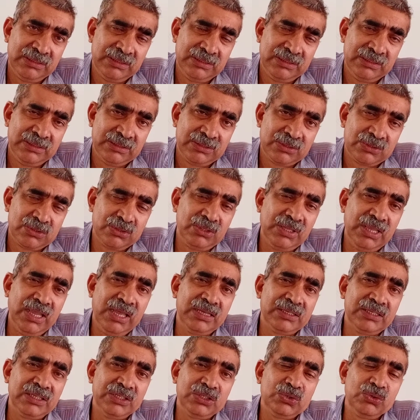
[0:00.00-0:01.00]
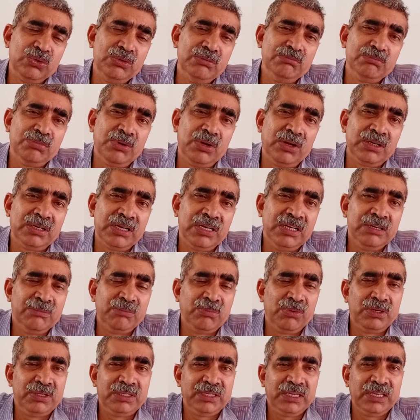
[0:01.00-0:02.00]
So they are the two important
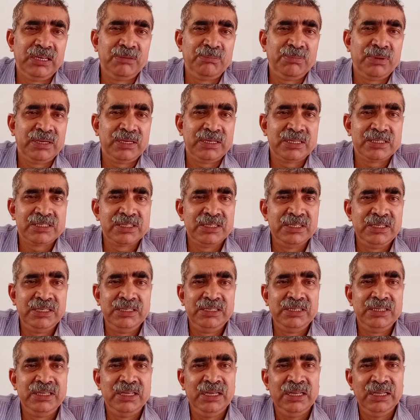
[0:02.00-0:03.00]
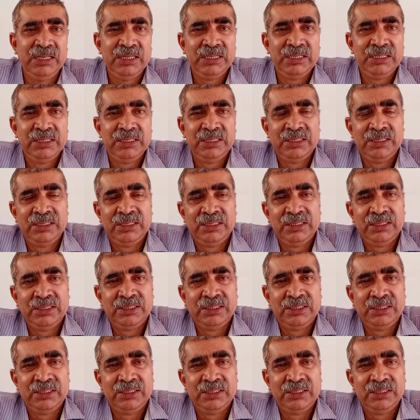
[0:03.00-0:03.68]
political parties in India.